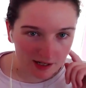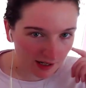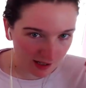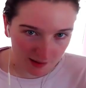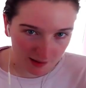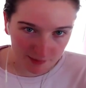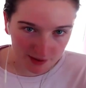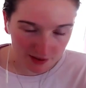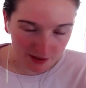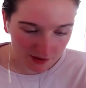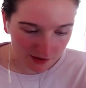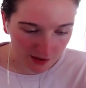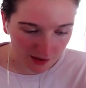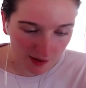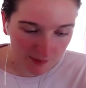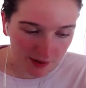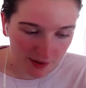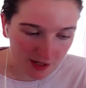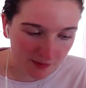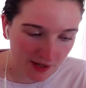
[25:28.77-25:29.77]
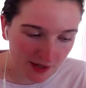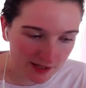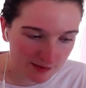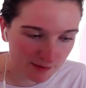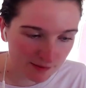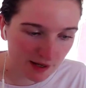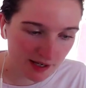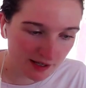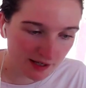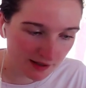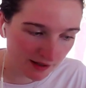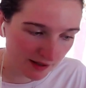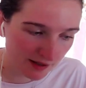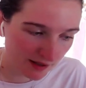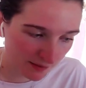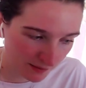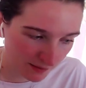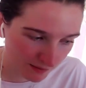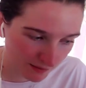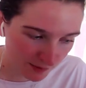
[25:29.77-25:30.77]
Like, I mean, in many ways, my
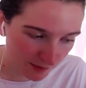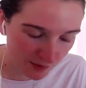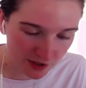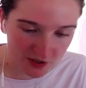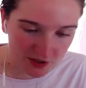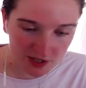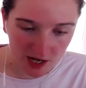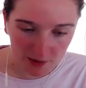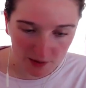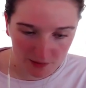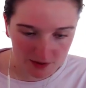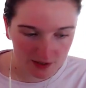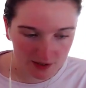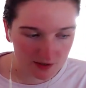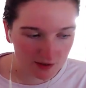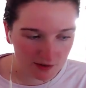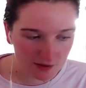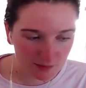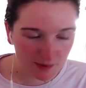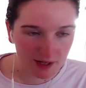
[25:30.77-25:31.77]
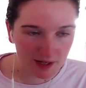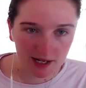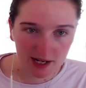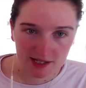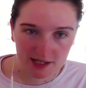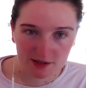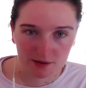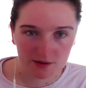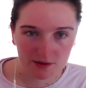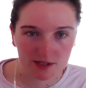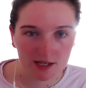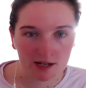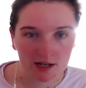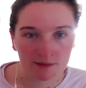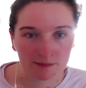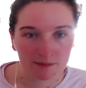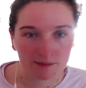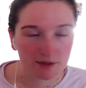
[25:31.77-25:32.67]
approach now was to sort of make less content,